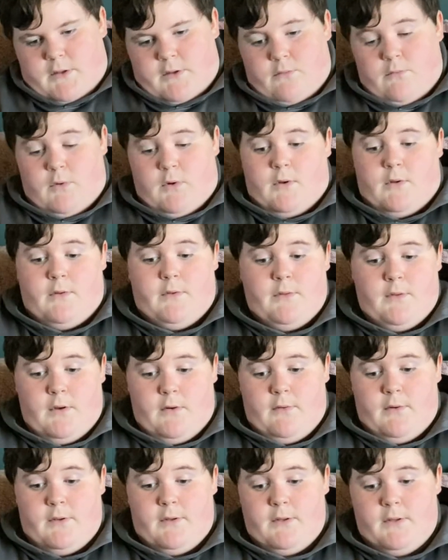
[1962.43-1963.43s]
Well,
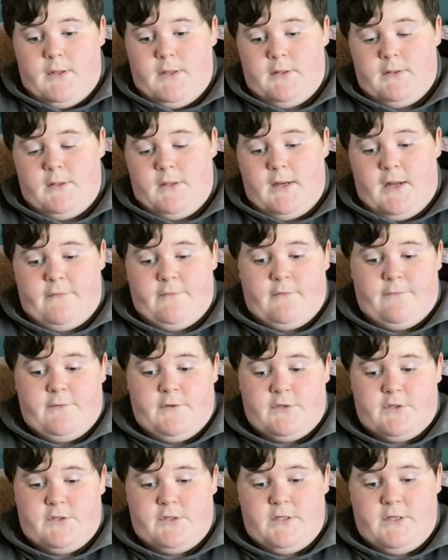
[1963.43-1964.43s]
no, it did have a
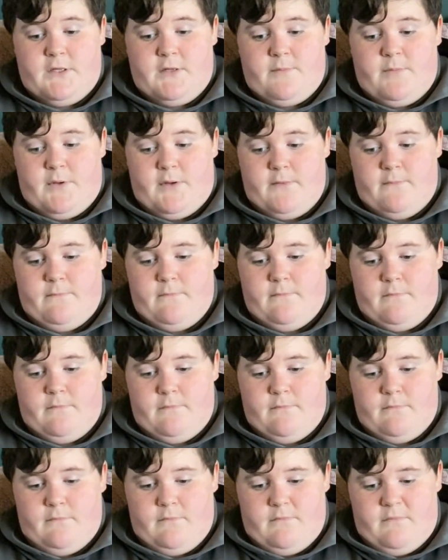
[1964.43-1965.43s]
fish indeed, but
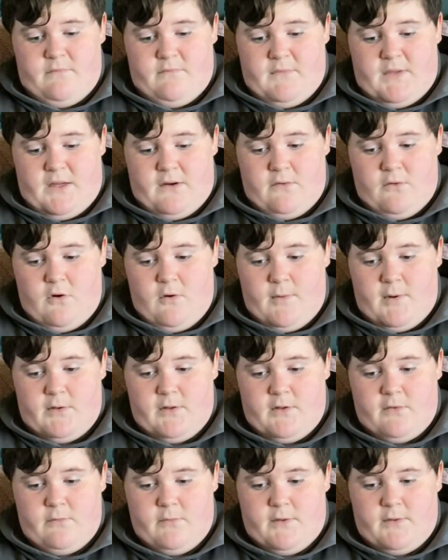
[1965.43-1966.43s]
I don't know about
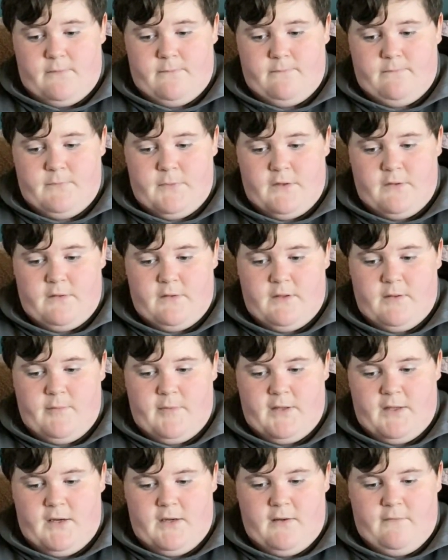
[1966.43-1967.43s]
this one. Doesn't seem
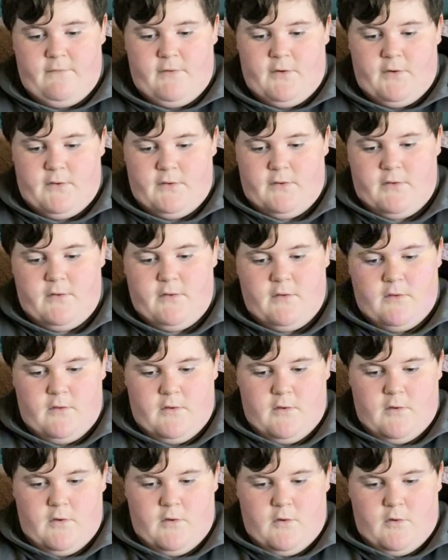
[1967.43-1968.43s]
like any of the hooks
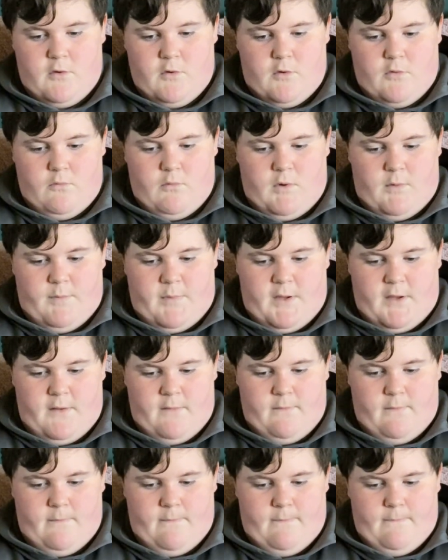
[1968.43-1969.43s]
would bit.
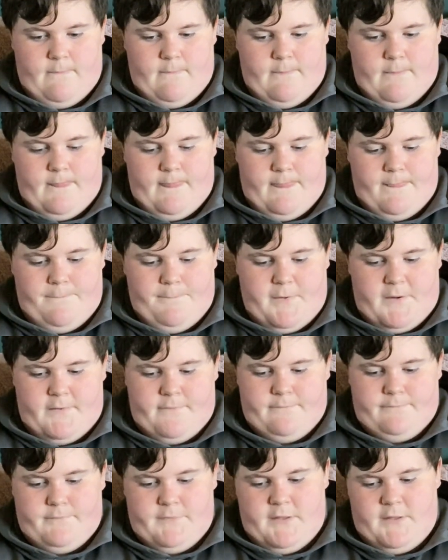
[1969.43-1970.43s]

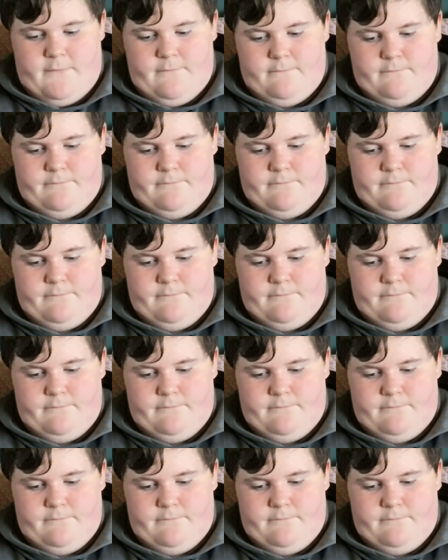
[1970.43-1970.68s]
But yeah.